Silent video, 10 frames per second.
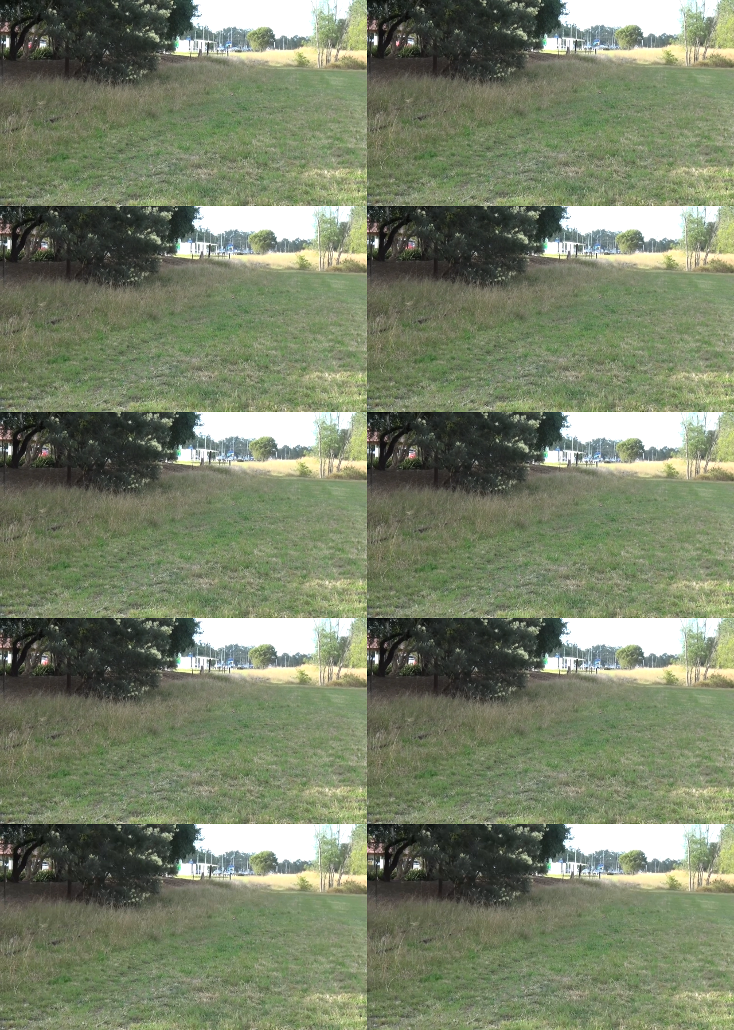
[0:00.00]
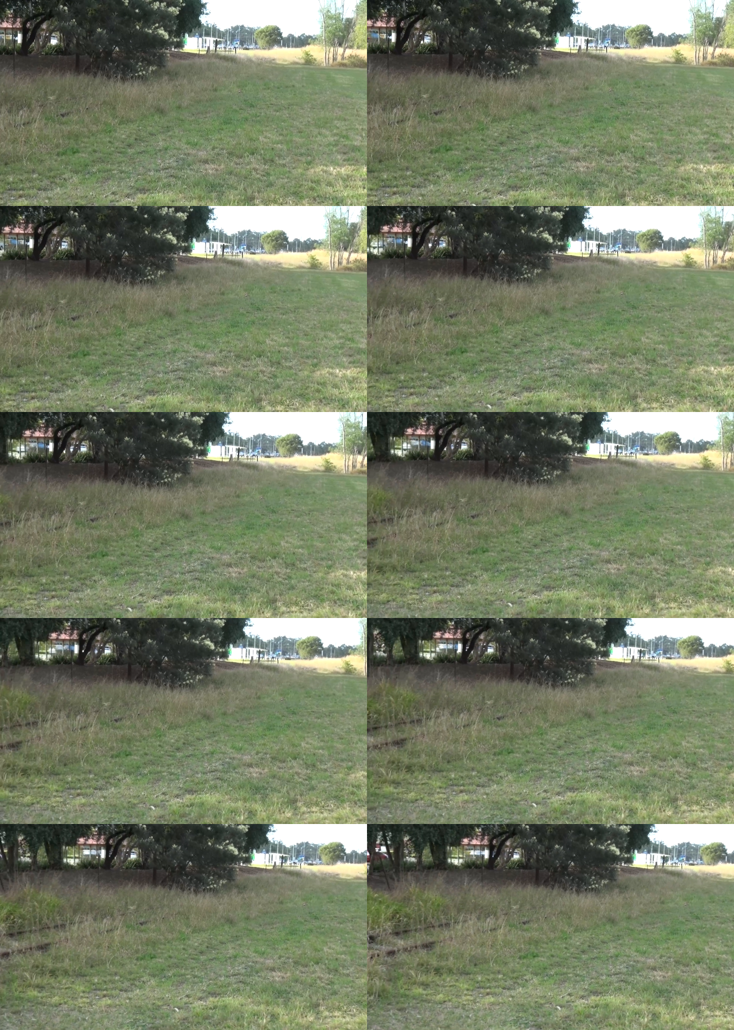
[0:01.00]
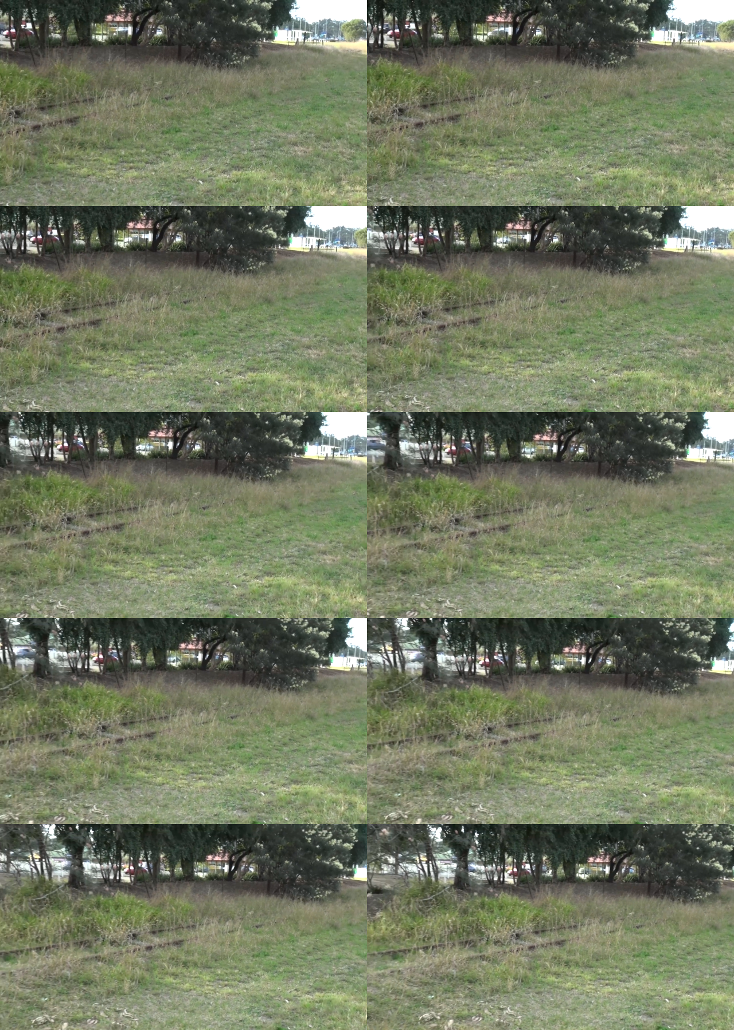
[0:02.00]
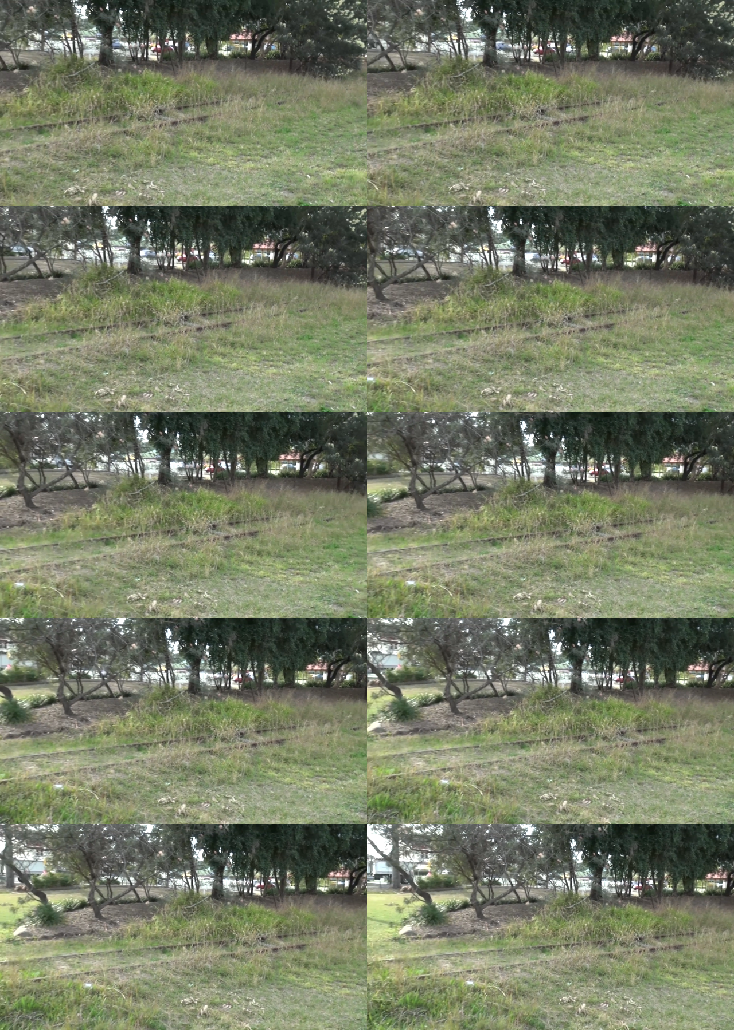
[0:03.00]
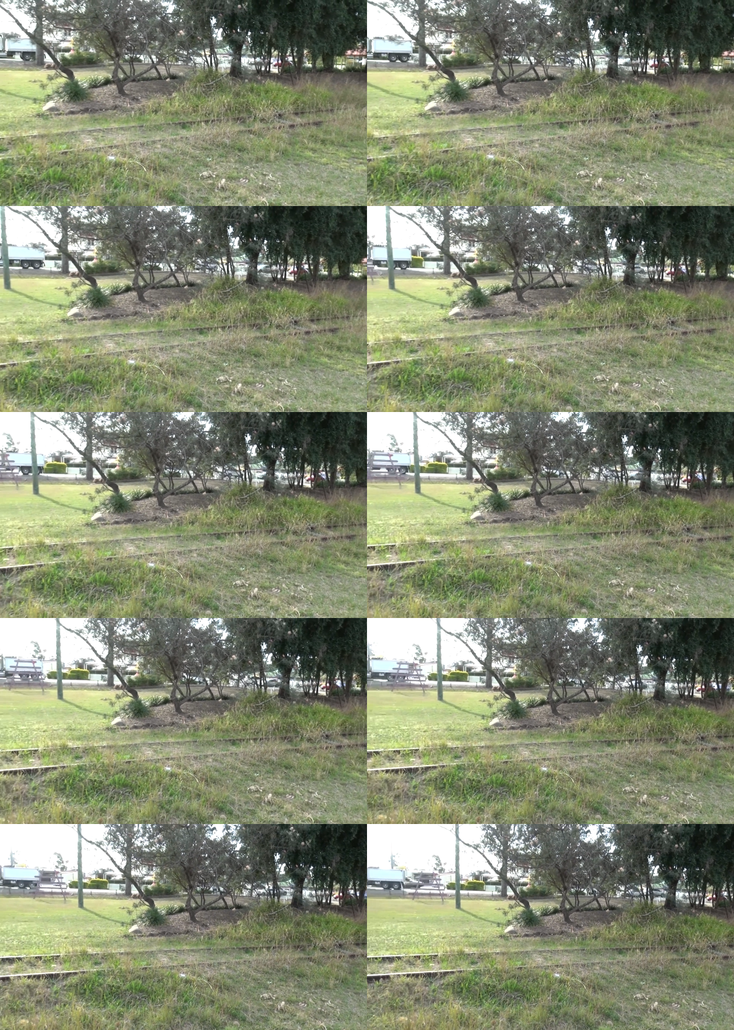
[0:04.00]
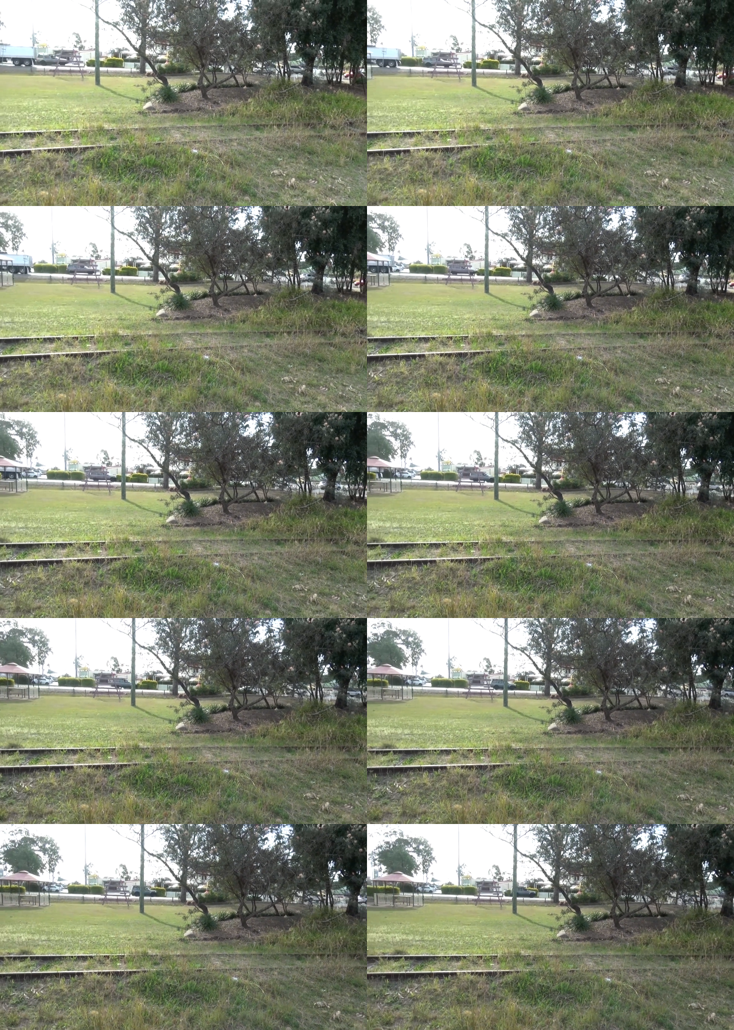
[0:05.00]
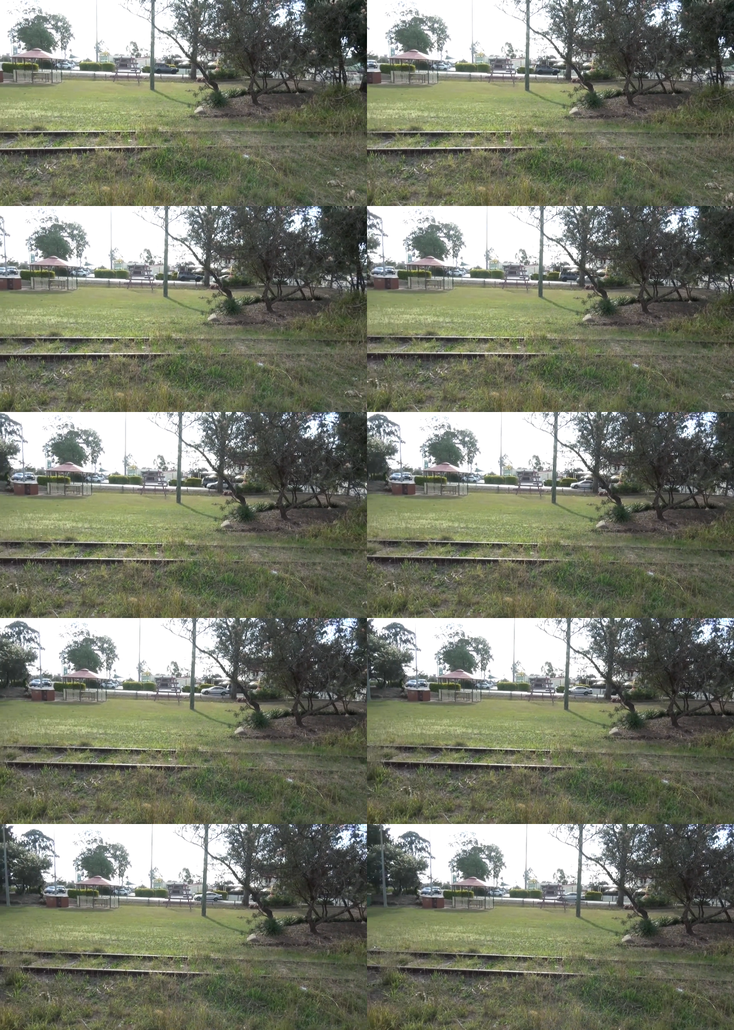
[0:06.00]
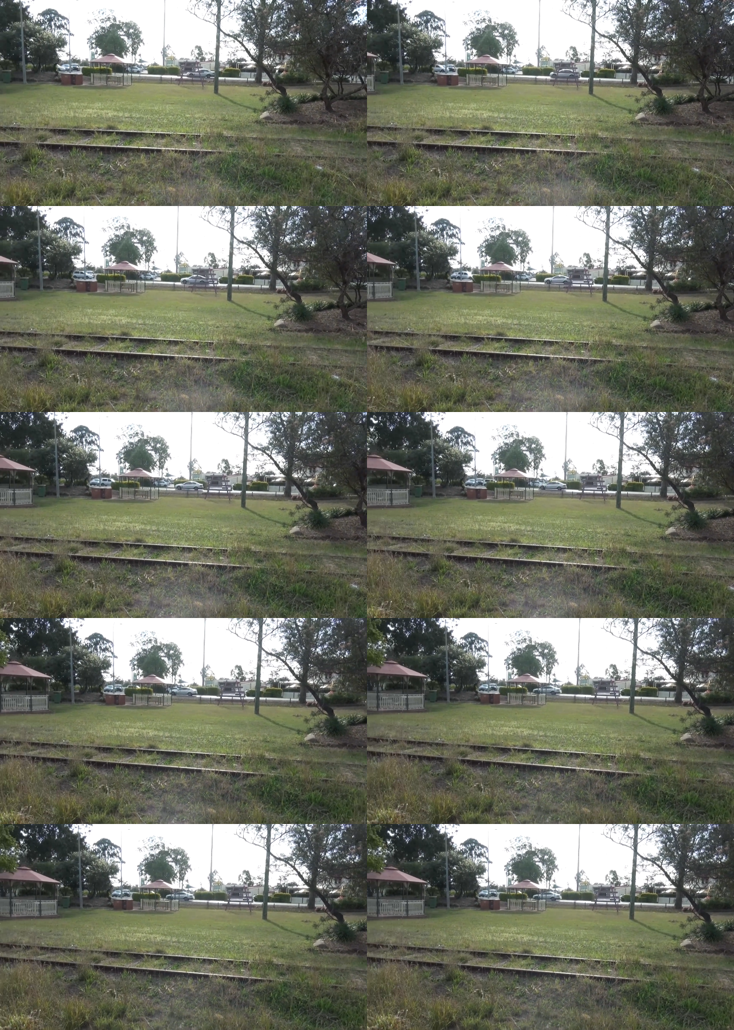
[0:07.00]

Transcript: (no speaker visible)